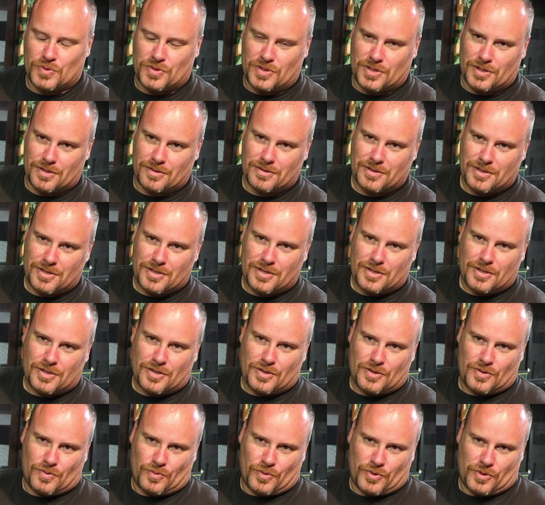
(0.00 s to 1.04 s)
with the
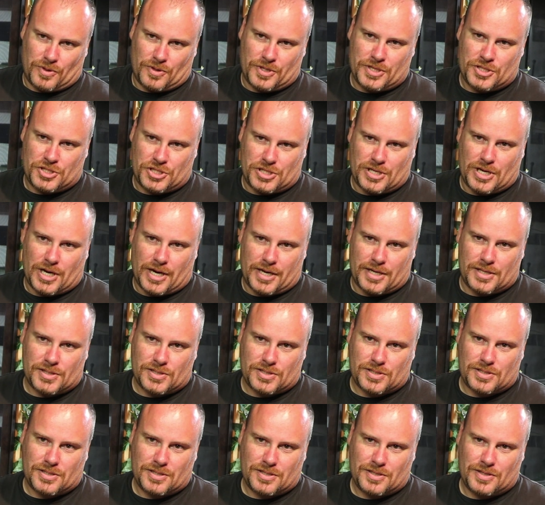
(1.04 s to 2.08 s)
with
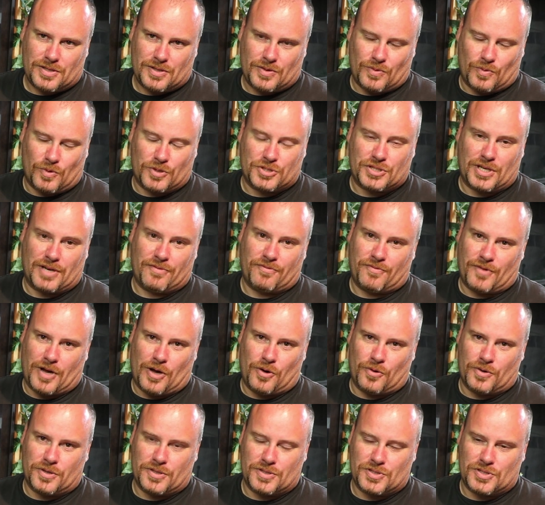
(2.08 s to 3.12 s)
leachianus, which I
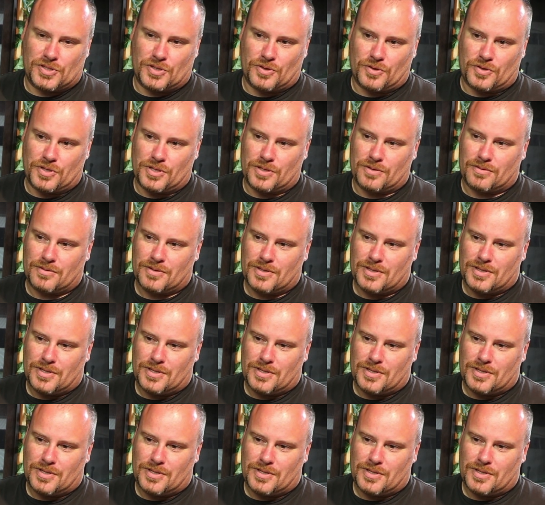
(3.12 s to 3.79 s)
found is you know you